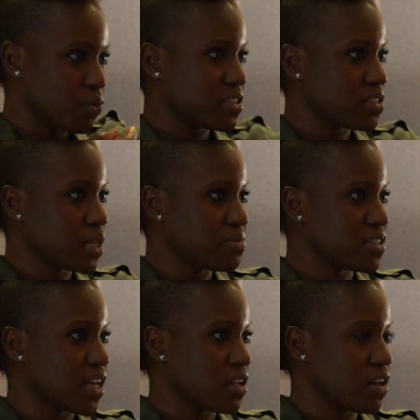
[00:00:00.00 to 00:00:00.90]
What's his oh, name? Oh,
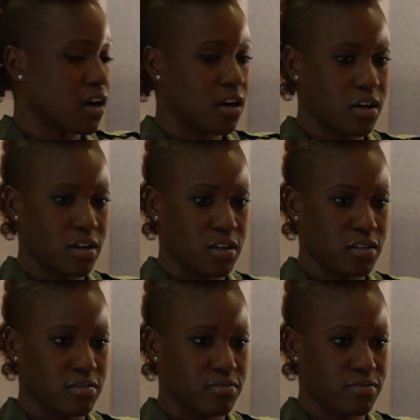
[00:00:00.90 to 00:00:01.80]
okay. No. Yeah, yeah, um,